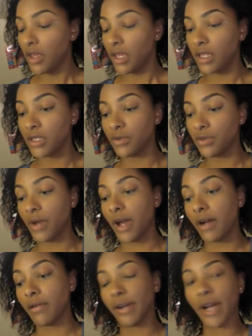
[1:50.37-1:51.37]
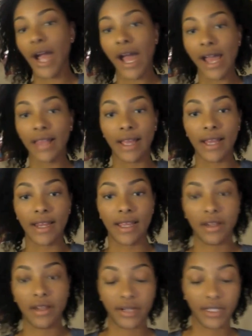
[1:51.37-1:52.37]
into our highlighted
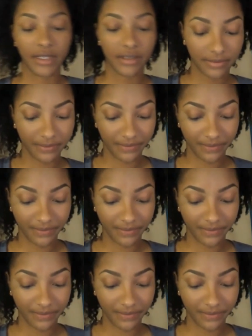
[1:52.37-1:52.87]
areas.